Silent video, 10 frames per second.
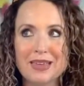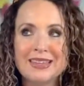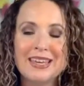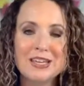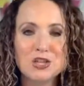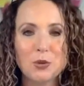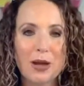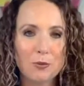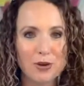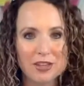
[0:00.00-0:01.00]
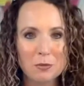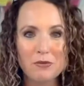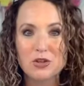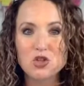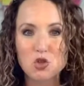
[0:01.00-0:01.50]
get into a rhythm
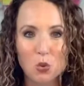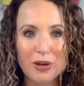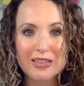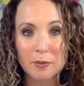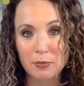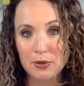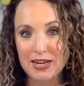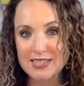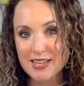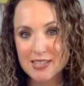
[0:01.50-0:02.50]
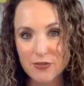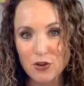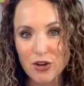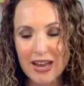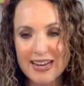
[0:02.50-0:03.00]
of enjoying the process of
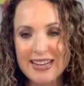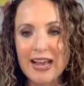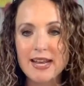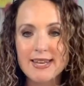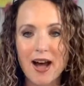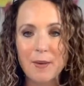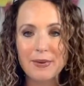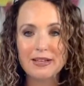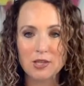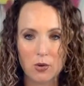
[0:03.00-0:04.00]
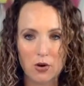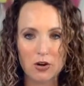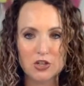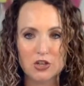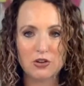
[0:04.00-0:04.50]
creating, not being so
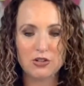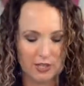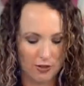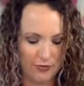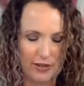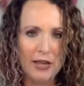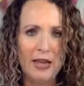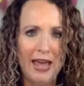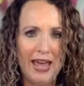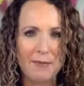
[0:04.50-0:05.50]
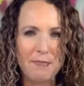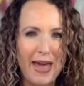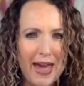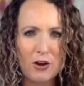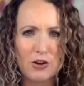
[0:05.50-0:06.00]
harsh on ourselves and
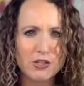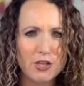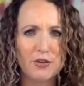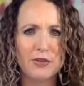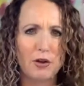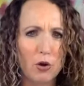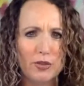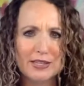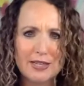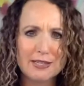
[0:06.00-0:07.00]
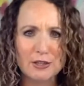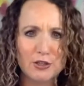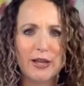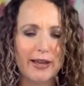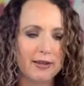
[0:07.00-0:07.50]
mad at ourselves that, oh, this doesn't look
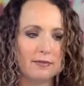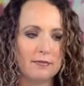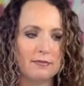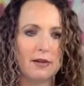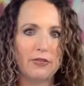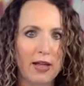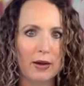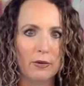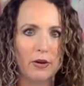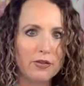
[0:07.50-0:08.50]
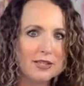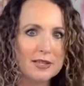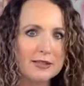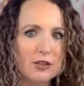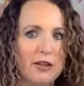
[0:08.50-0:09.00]
like a flower or this
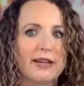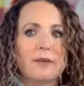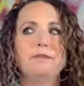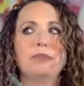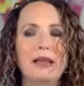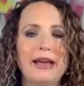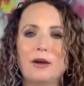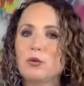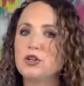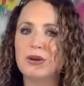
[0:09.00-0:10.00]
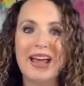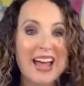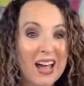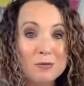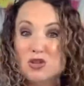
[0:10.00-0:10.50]
doesn't look like a blank. We're doing
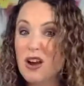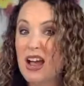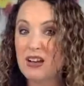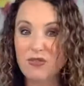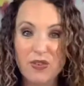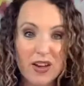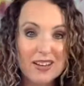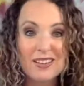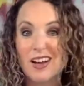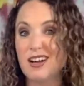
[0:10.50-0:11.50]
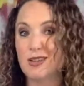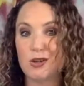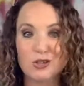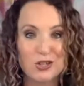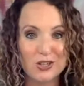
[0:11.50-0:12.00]
abstract, fun
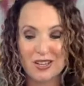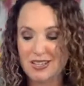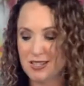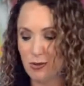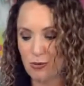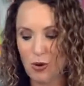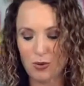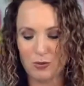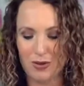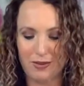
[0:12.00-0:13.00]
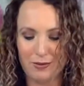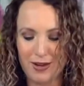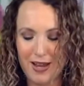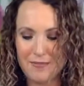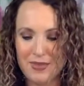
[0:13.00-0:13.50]
color, just rolling with it.
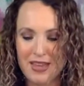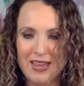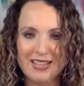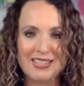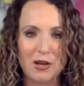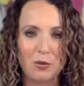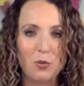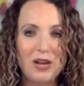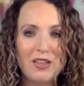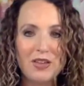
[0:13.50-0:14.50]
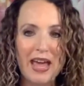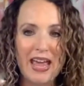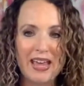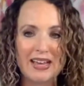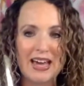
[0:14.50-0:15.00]
Okay. So with
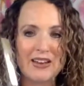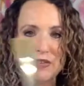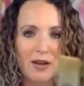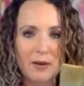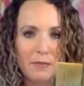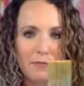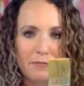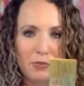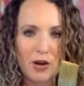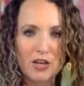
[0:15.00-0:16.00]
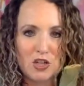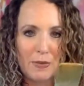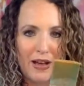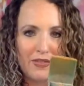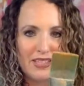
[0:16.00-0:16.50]
a kind of a brush
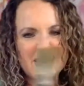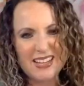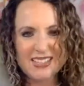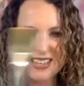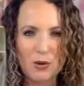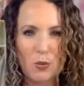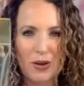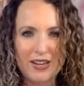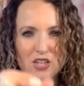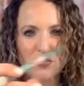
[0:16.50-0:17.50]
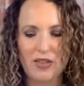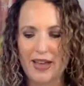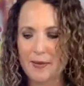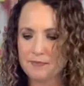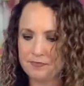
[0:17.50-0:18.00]
about this size, it's like a 1-inch
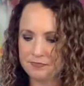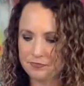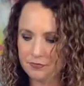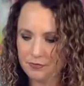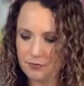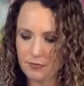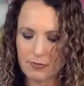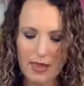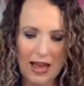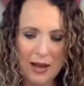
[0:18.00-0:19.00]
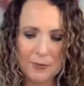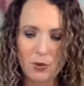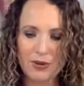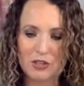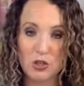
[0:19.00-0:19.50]
flat, I'm
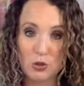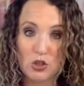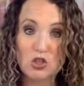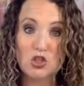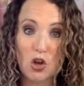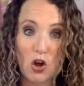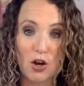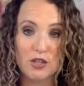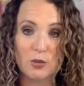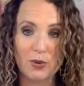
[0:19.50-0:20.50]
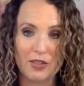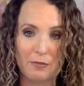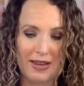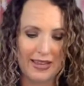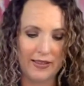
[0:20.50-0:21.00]
going to start with
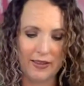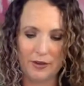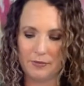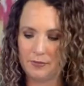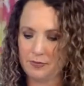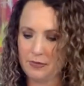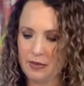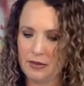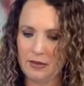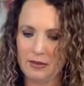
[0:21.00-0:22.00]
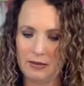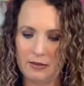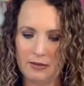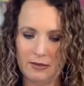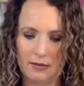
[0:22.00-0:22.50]
my yellow.
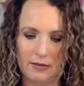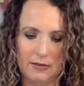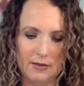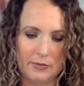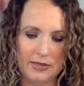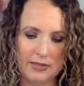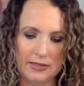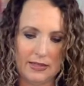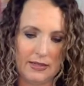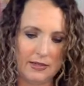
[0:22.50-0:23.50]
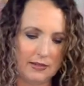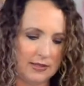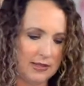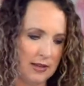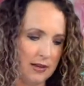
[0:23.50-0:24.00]
Let me see here.
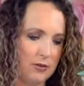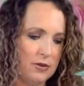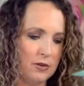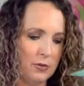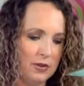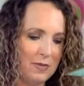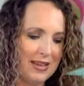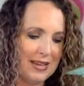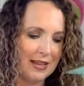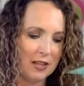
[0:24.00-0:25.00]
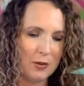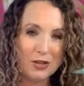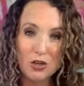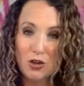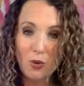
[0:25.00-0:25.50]
So with my yellow, and
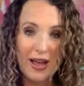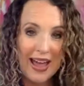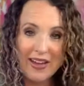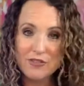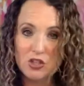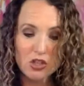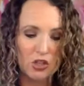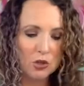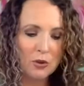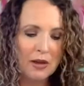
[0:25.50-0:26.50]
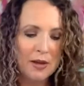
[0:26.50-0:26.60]
you don't have to do